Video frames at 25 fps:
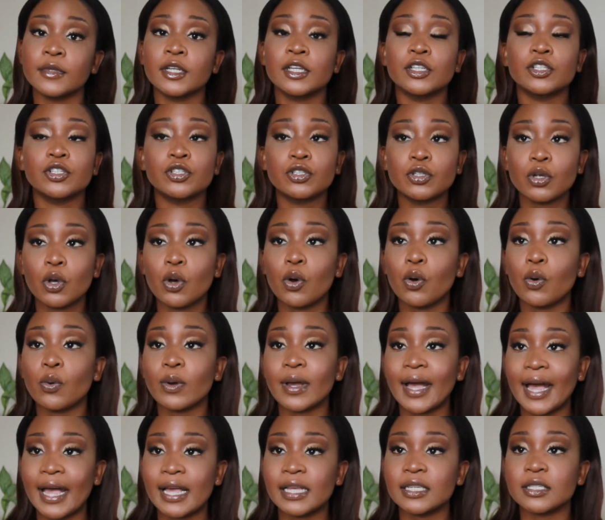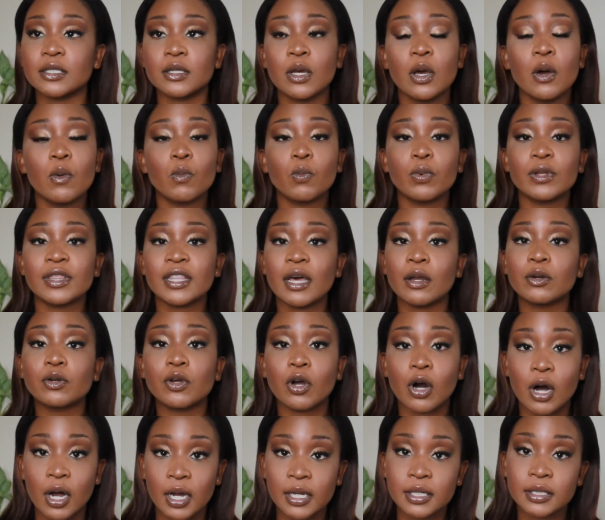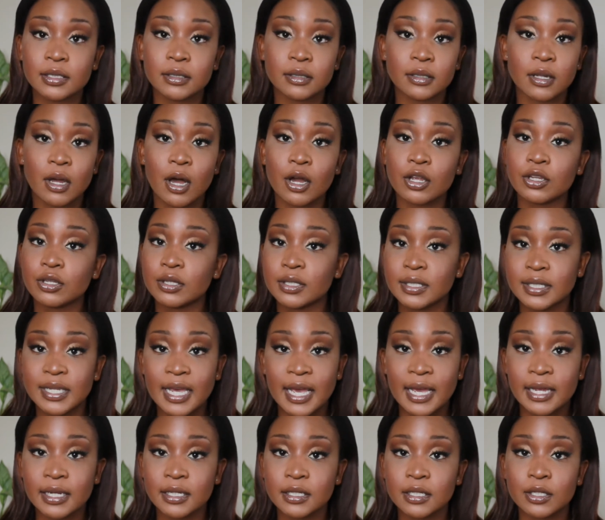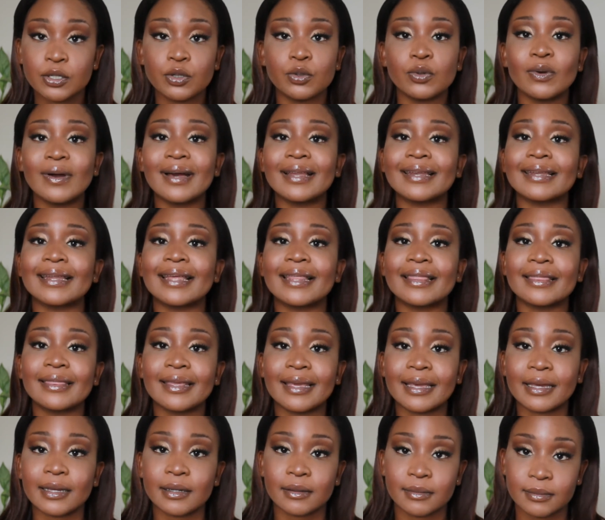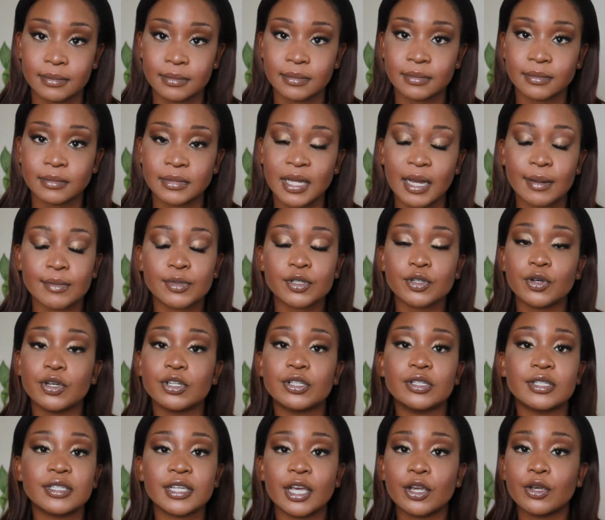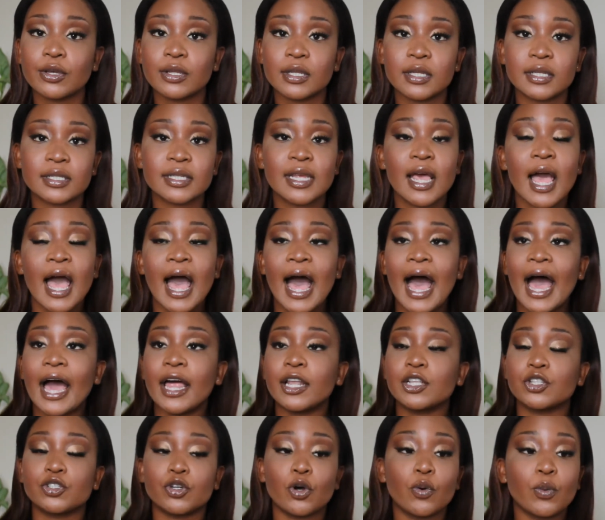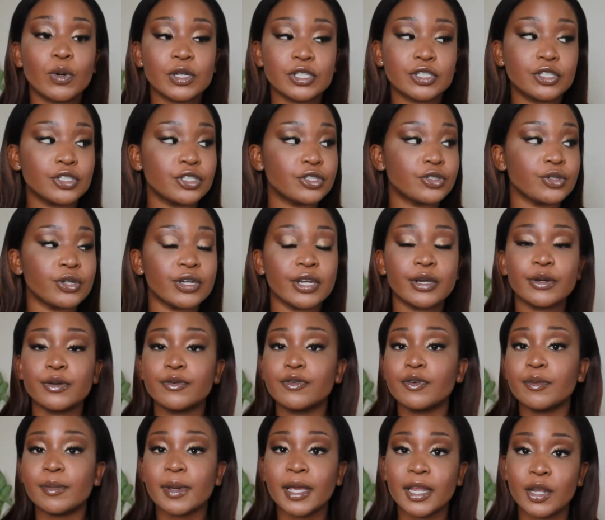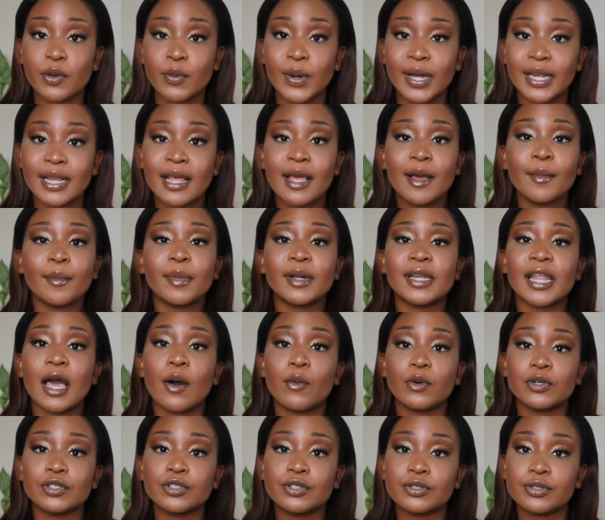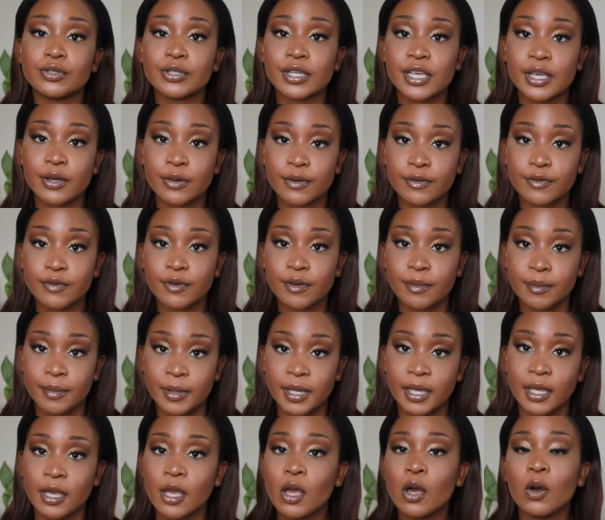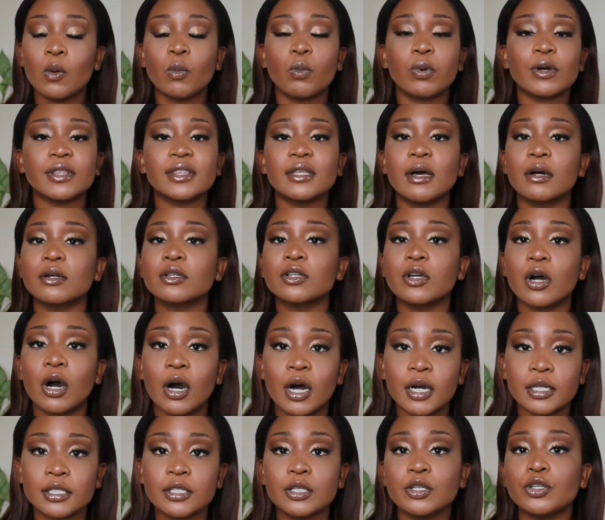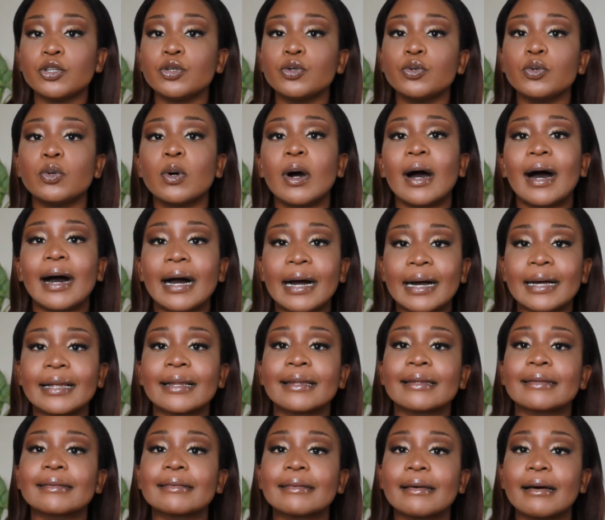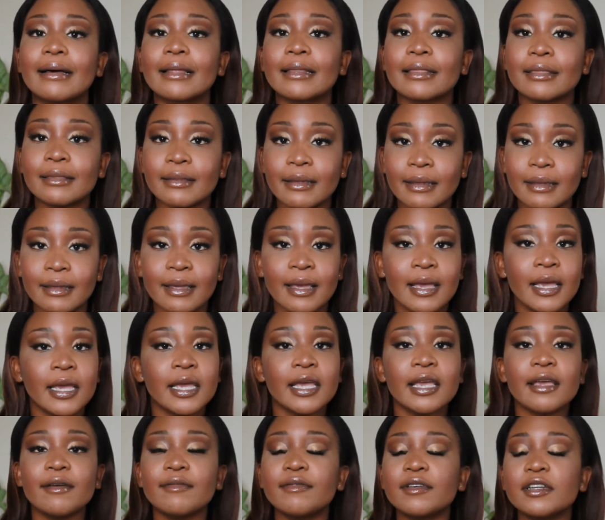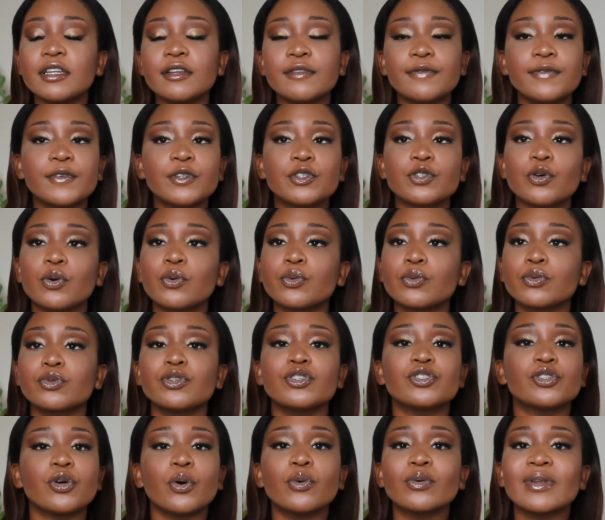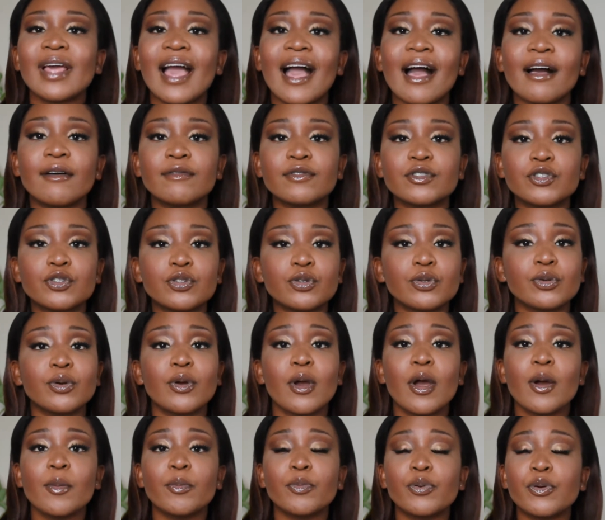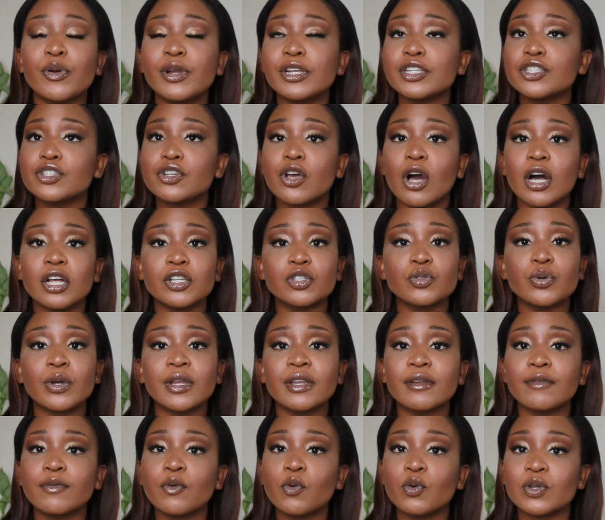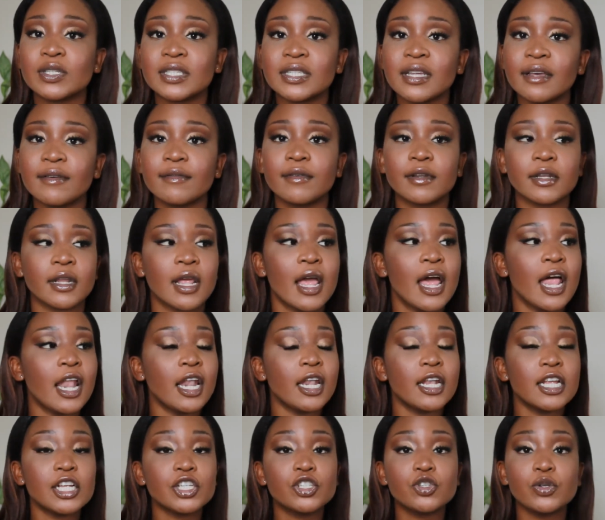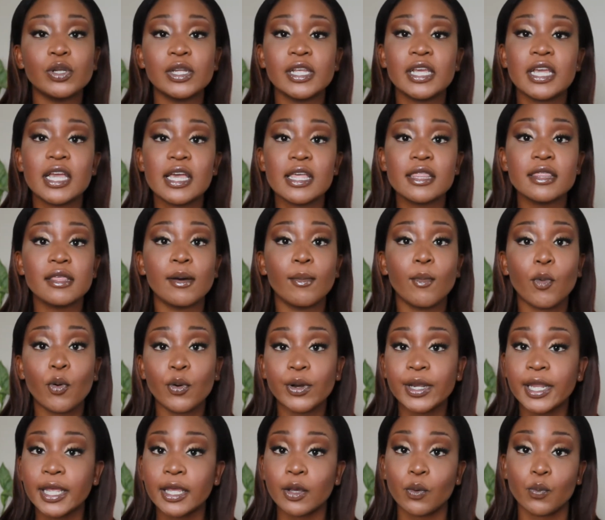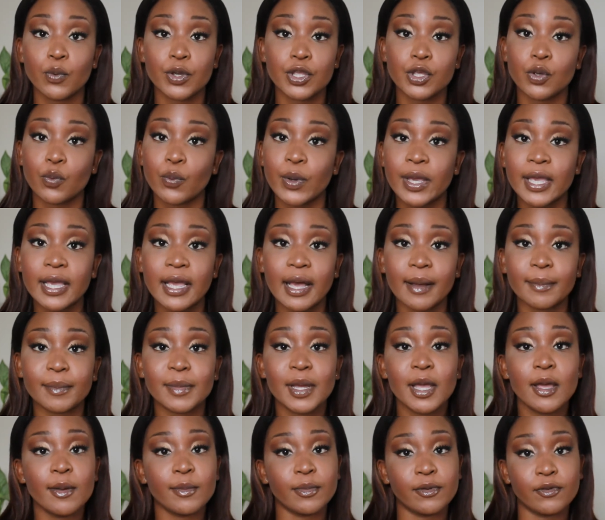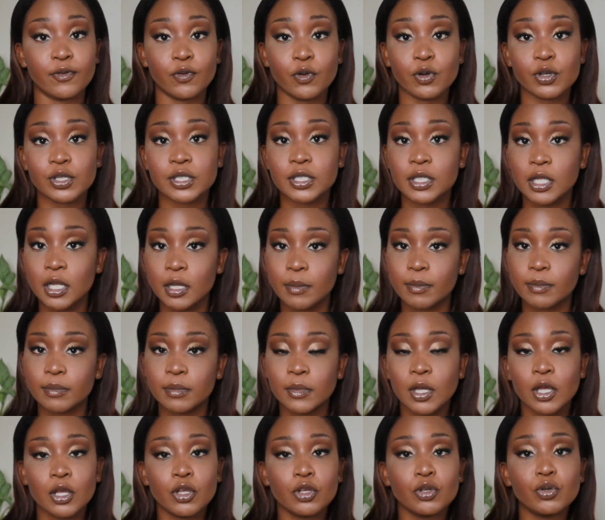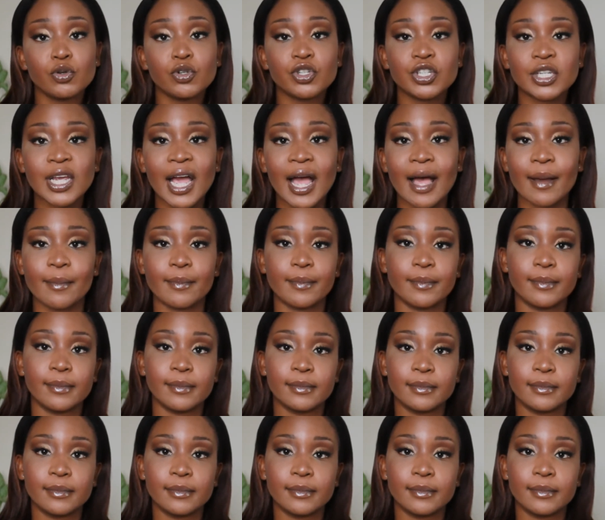So guys, without God on your side, you are nothing. I'm sorry to tell you this. I don't want you to hear it from anyone, but I want you to hear it from me. Without God, you are nothing. Even if you don't have to praise God 24/7. Literally in the morning when you wake up, before you sleep, you shout.